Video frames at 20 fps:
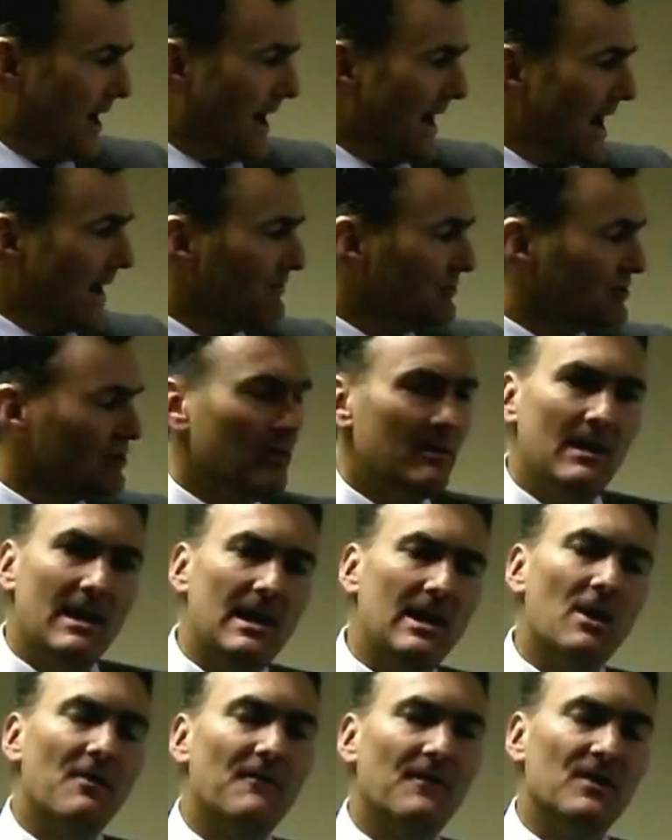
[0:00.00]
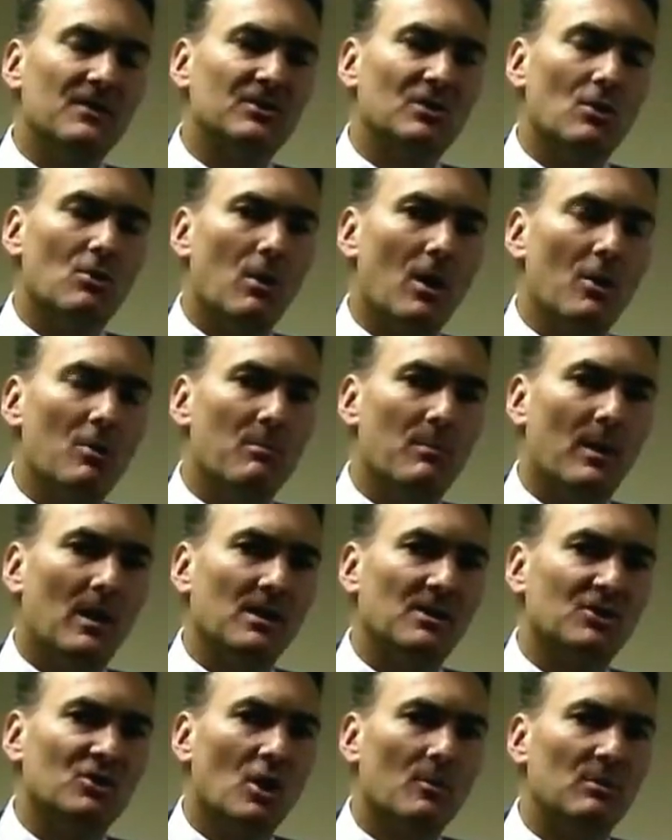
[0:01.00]
I absolutely love this quote
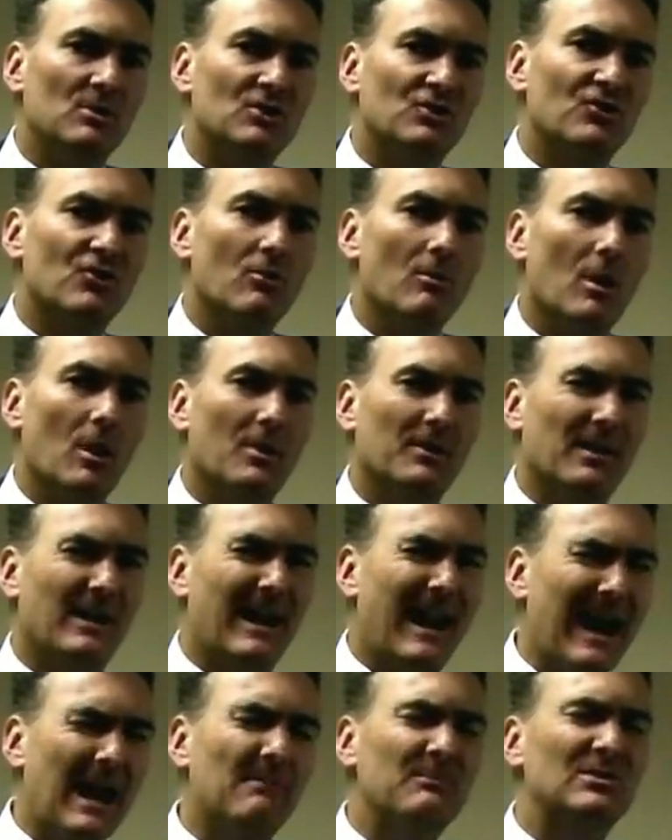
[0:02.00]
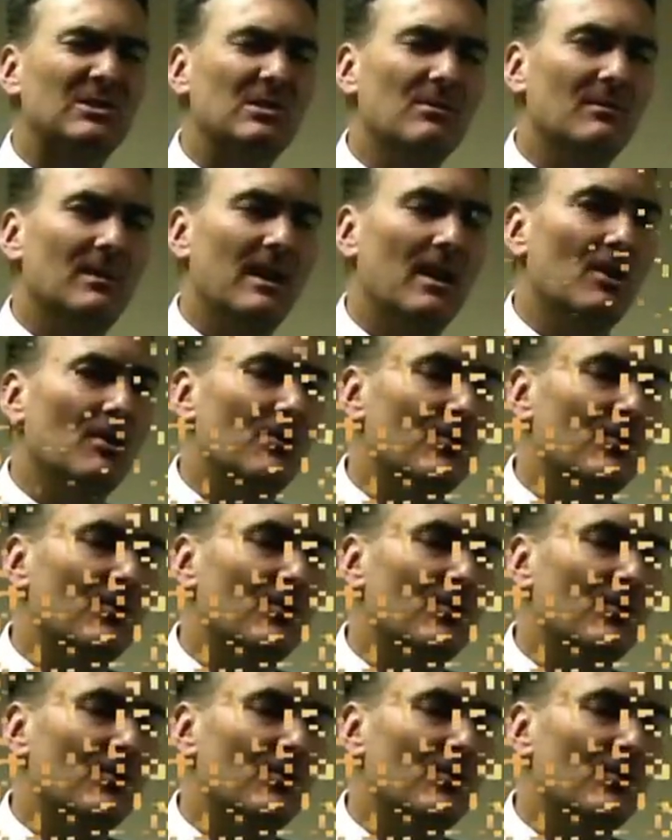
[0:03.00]
by Thomas Truard, an absolutely